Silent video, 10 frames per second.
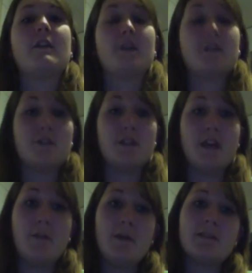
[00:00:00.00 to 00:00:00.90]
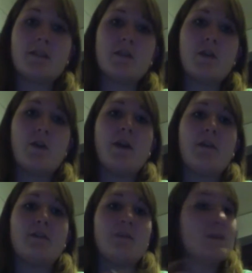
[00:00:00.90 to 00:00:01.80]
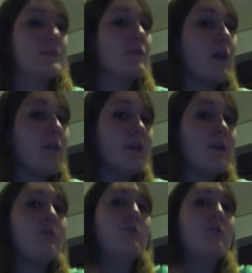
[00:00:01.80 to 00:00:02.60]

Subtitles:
is on campus. So if someone's following you, you